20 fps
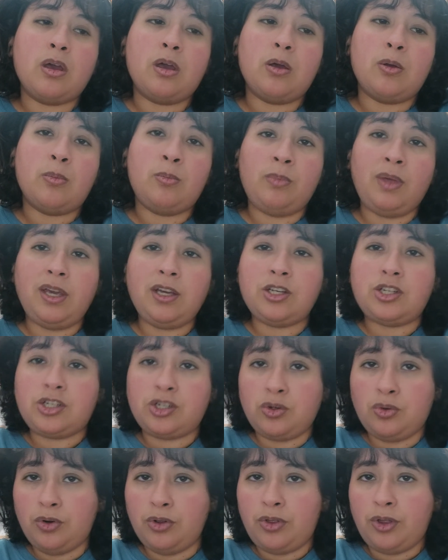Make
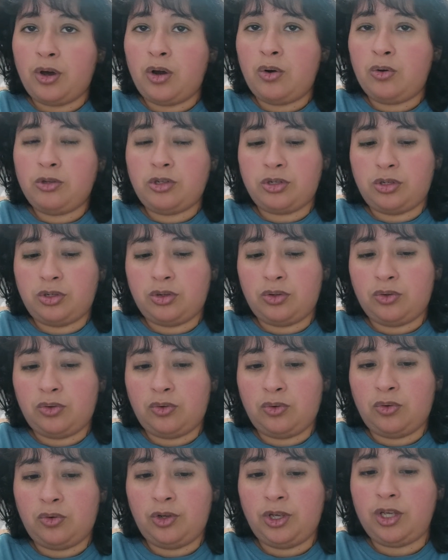sure though
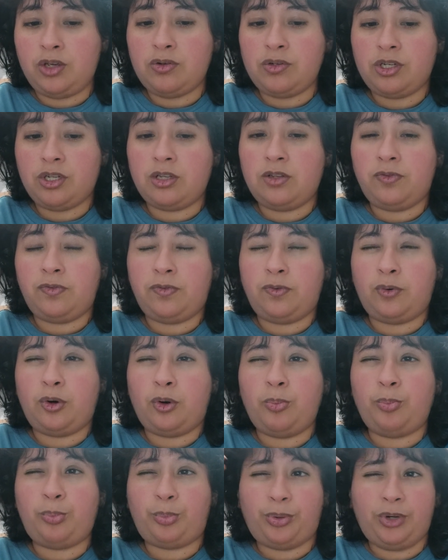to use it
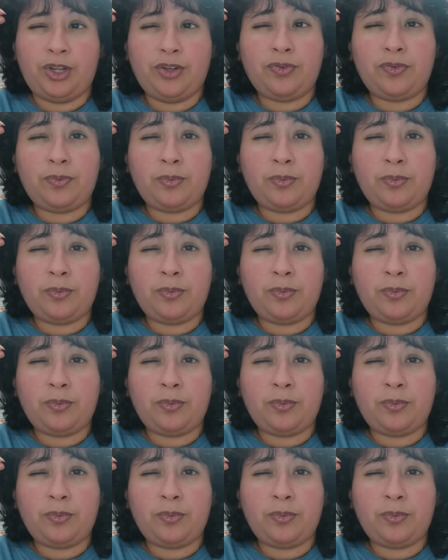for brief